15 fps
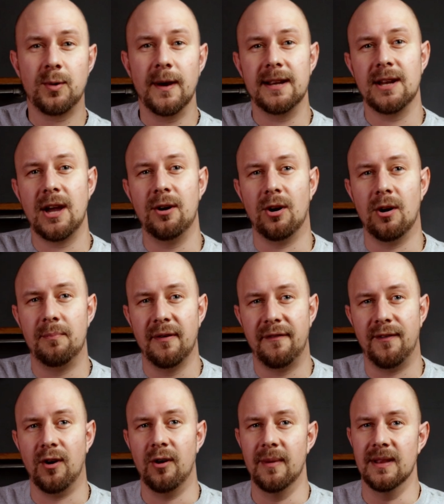a quick note on
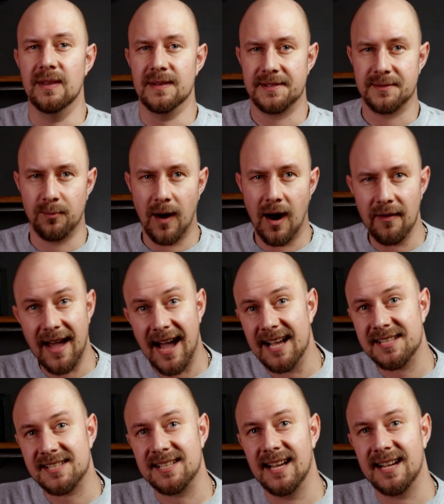performance. While the
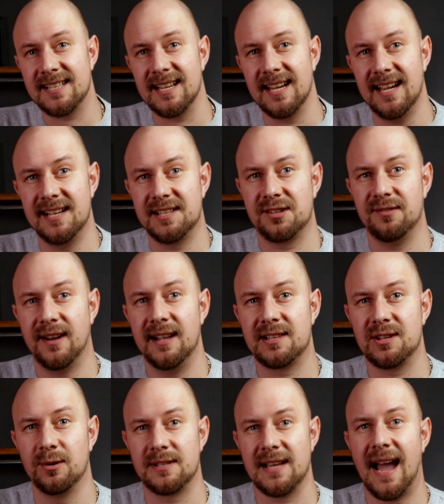has selector is a
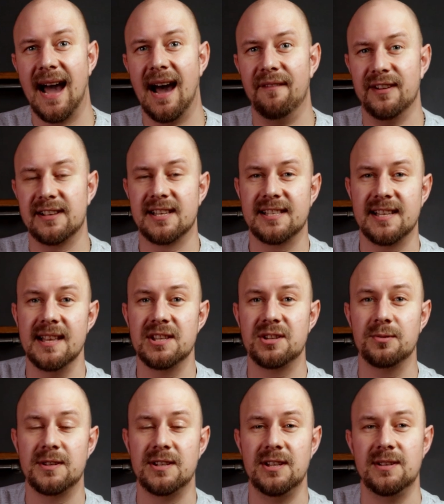great tool to have, it's
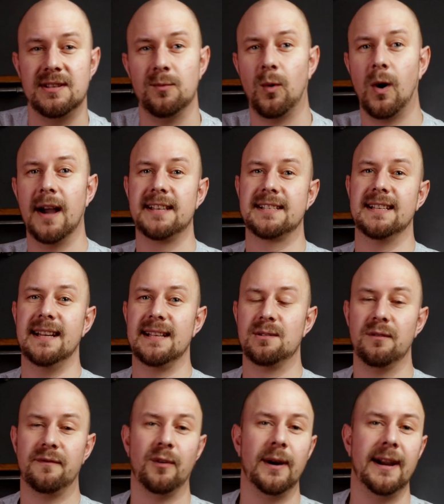essential to use it wisely
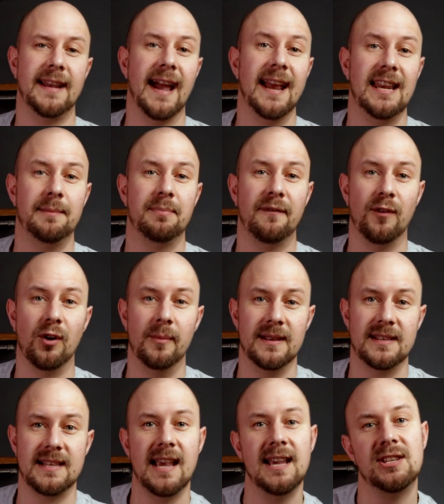to avoid any
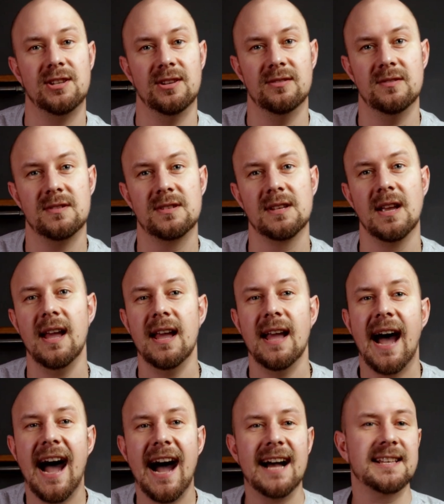performance issues.
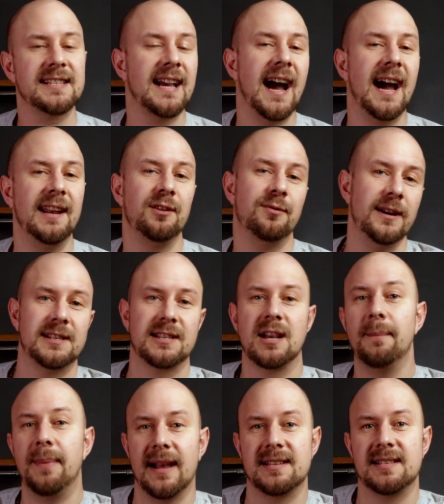Has can increase the
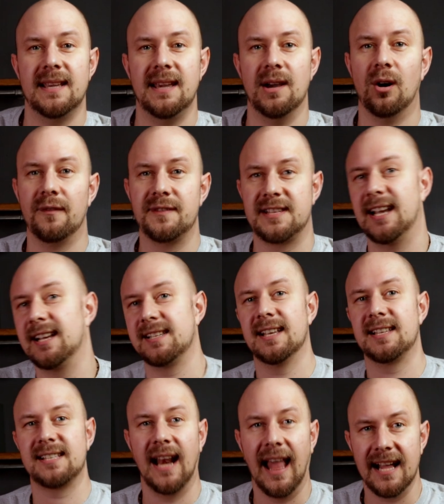complexity of
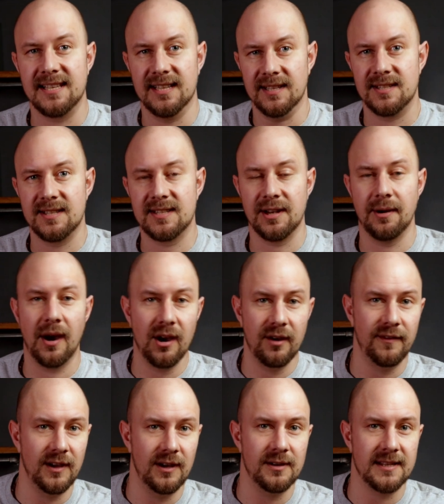CSS selectors, so
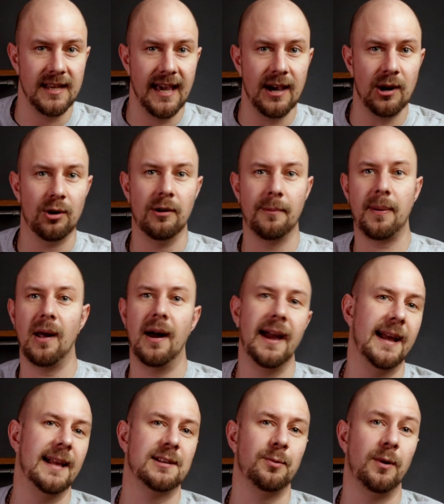overusing it or
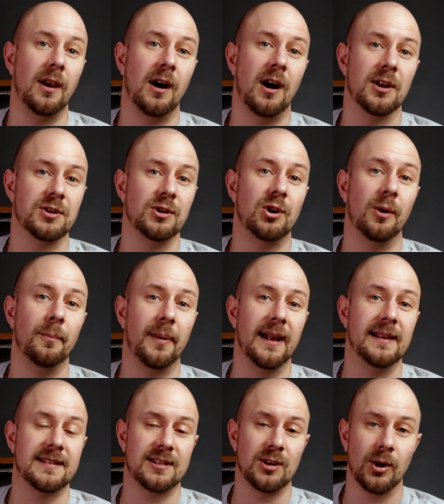applying it to a large and
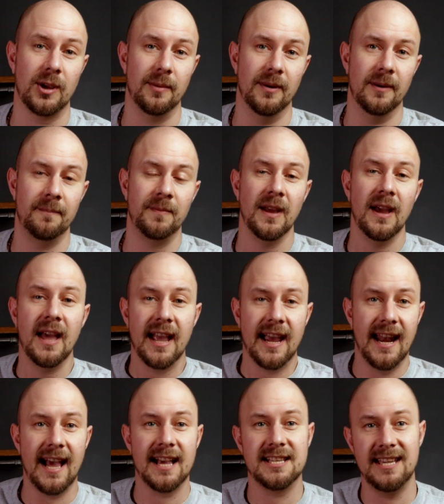complex document
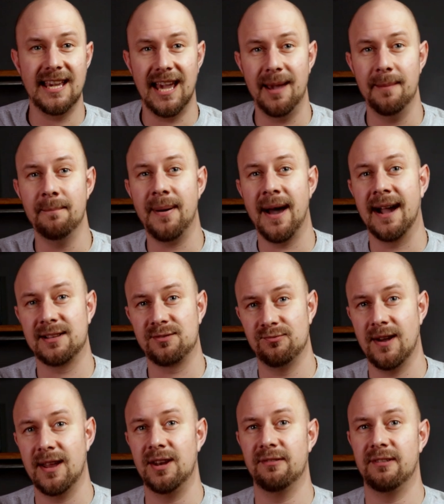can actually impact
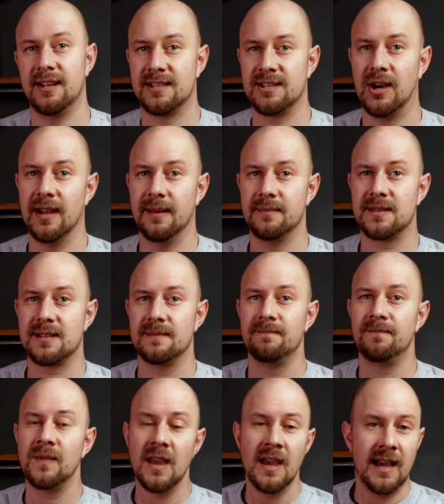rendering times.
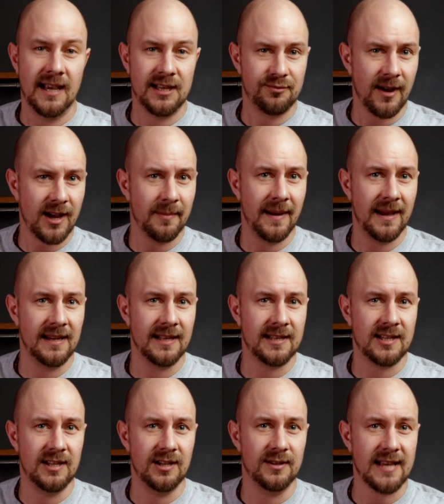It's
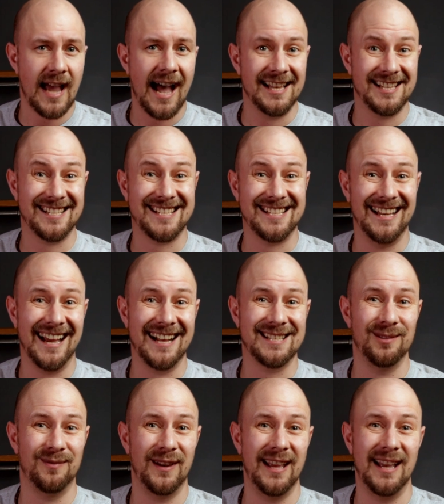recommended to use HAS
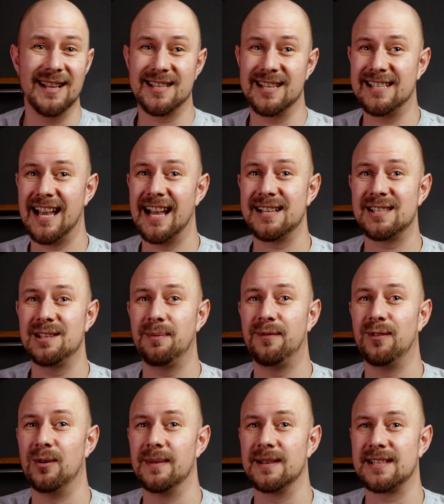selectively and to test the
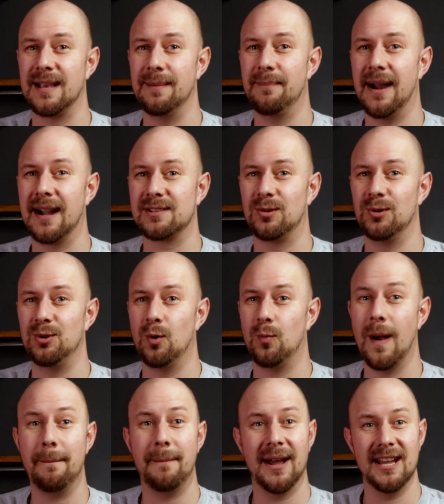performance impact on your
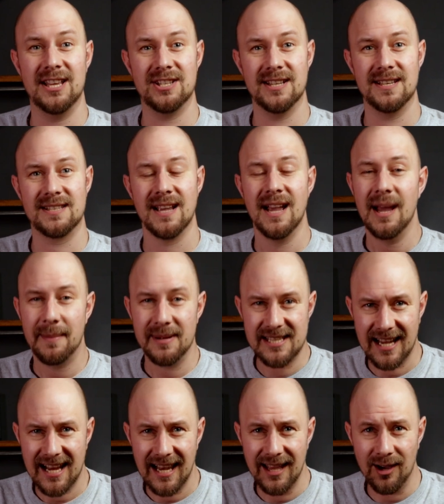web pages,
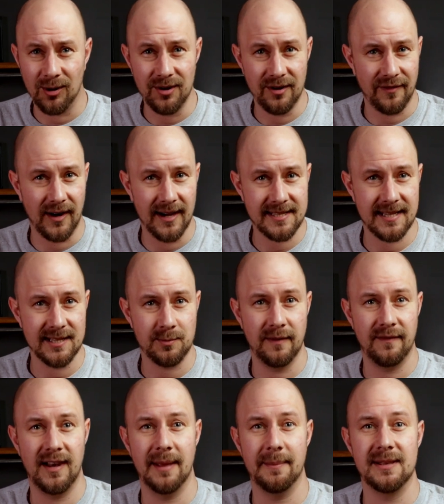particularly on devices
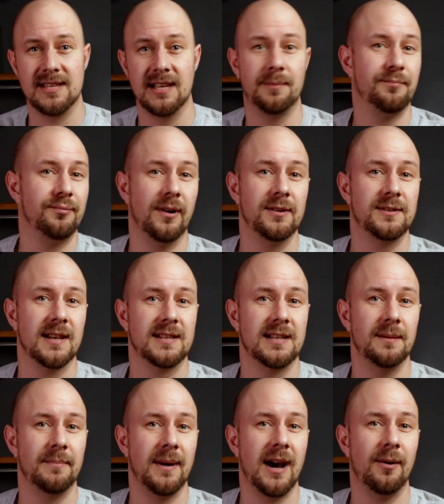with limited
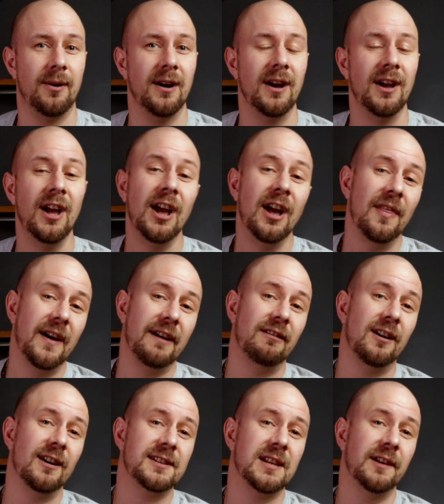processing power.
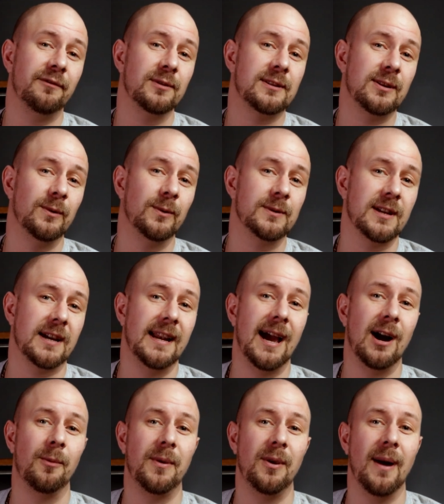There are several tools that can
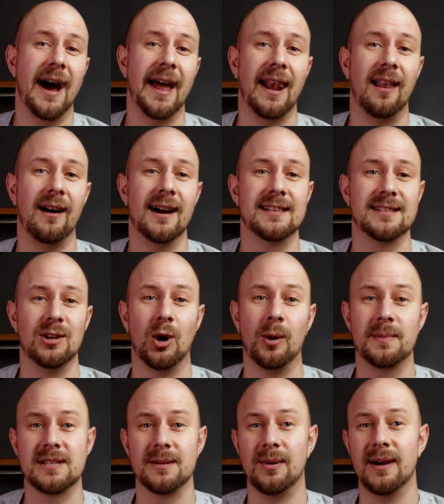help you analyze and
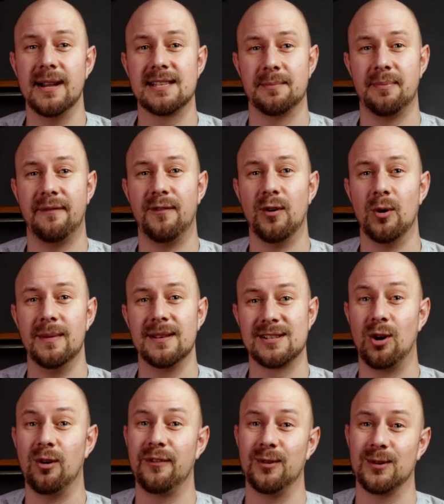optimize the
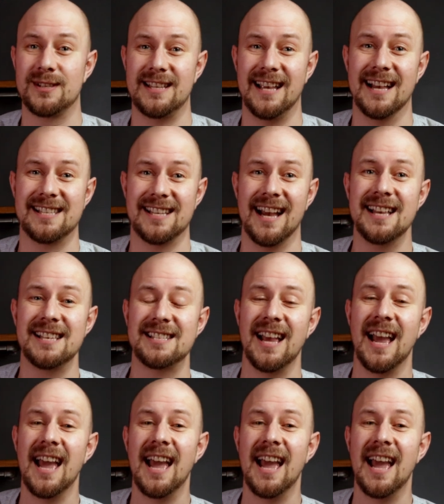performance of your CSS.